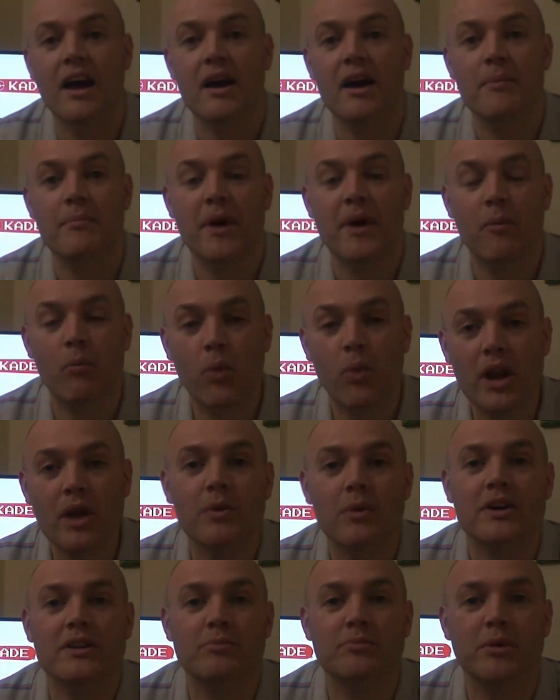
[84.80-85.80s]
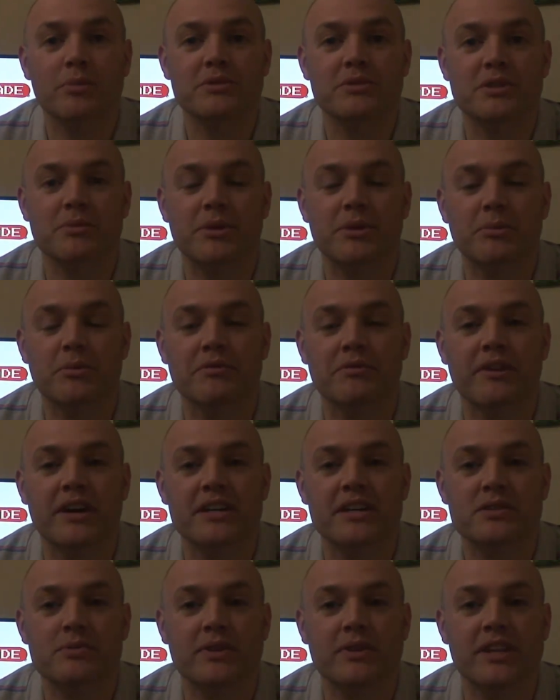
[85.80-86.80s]
I'm well aware of the problems that people
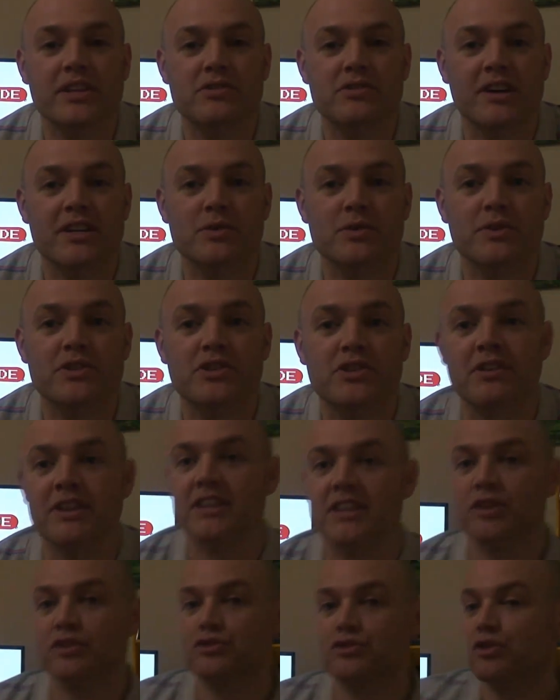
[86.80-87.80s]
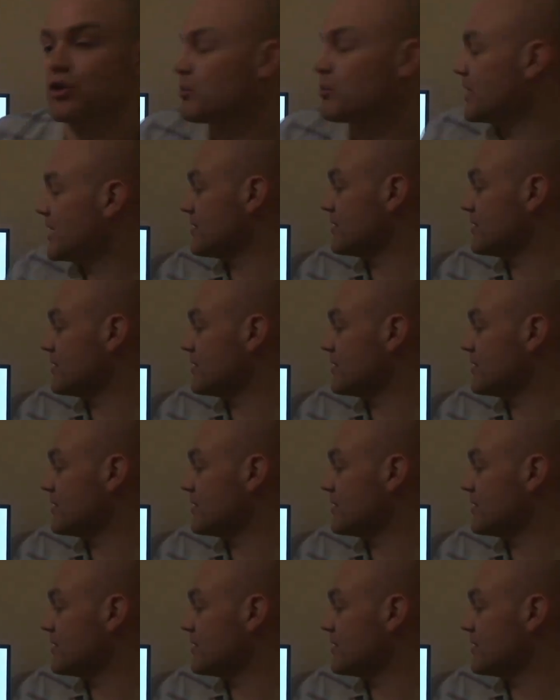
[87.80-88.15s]
face when they try to integrate the control